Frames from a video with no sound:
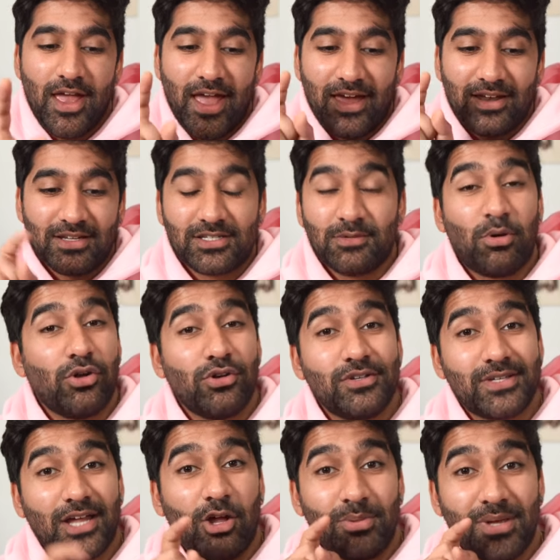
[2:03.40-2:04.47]
And I
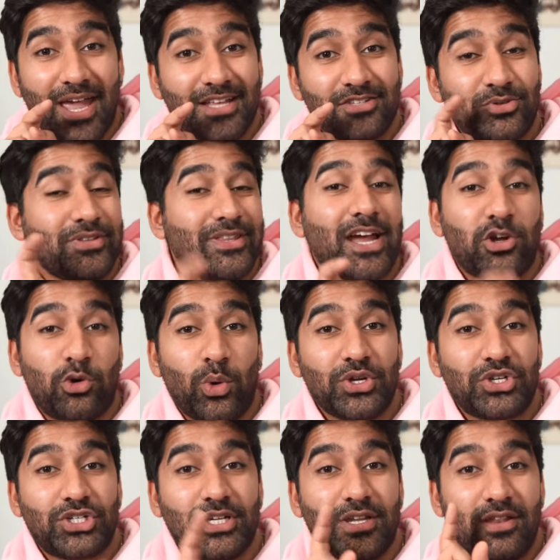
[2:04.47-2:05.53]
suppose I'll be answering that
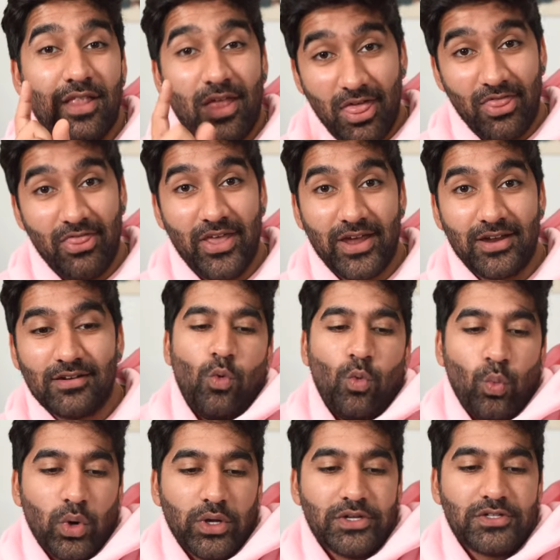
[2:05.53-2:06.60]
question then.
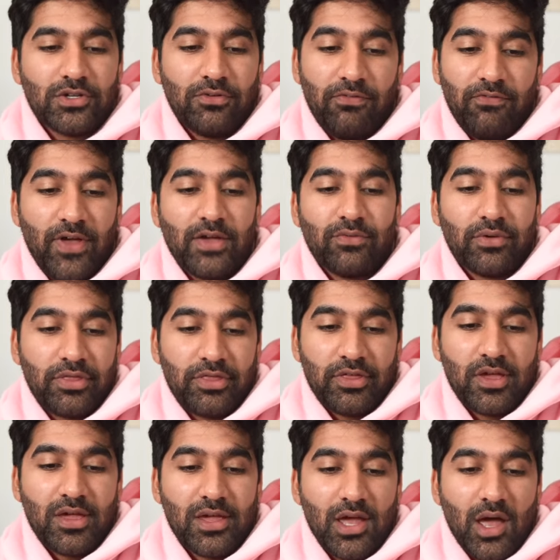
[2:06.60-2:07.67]
What is your favorite
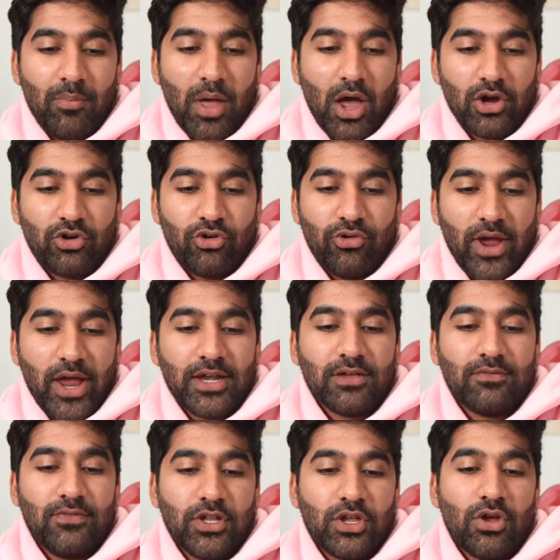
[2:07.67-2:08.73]
thing about
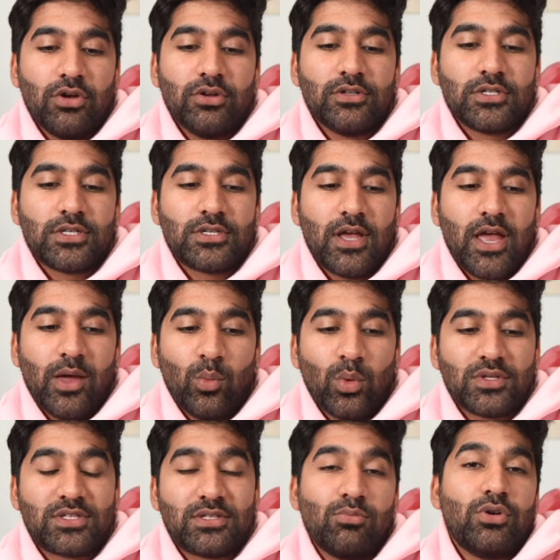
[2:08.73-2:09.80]
creating videos, and
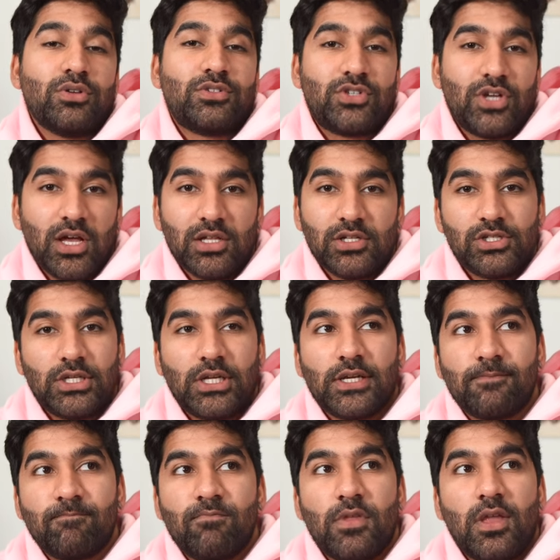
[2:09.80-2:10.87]
what's the most challenging?
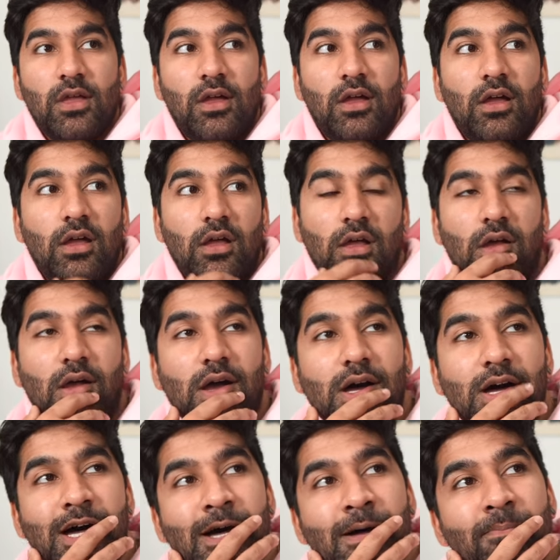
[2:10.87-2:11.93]

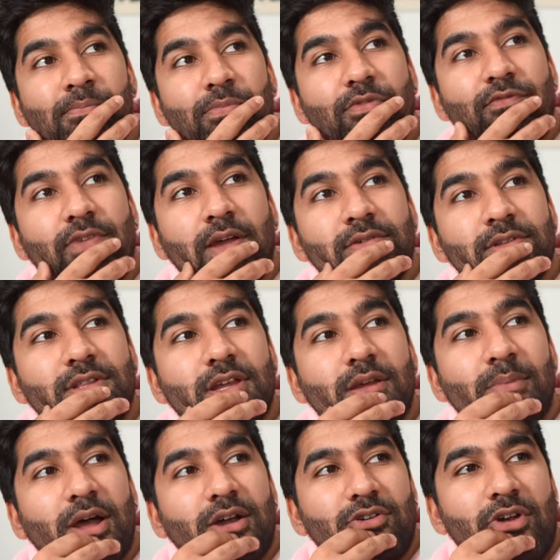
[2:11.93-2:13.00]
Favorite thing
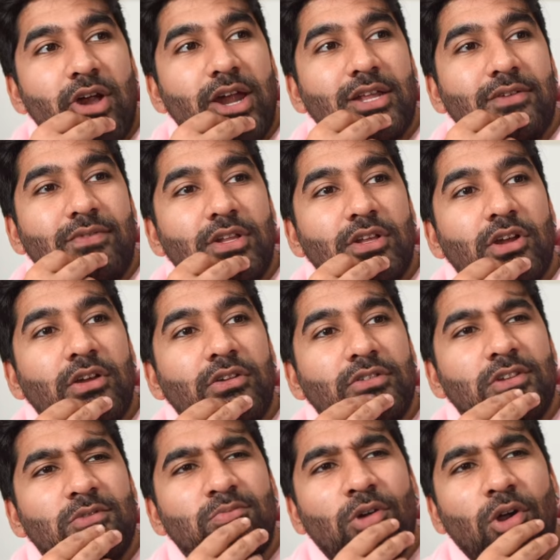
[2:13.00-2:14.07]
about creating videos
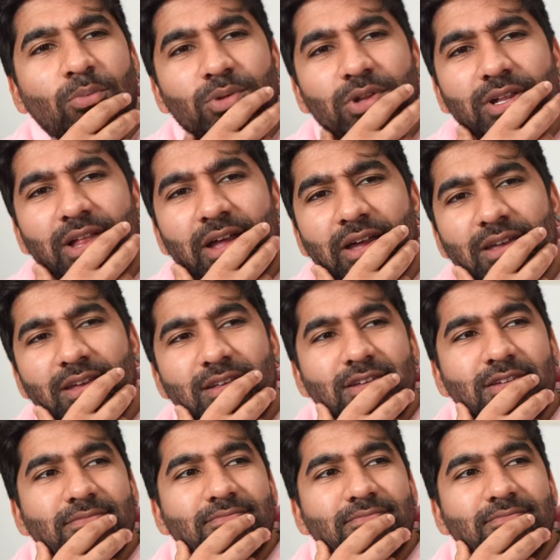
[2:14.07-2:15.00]
is probably like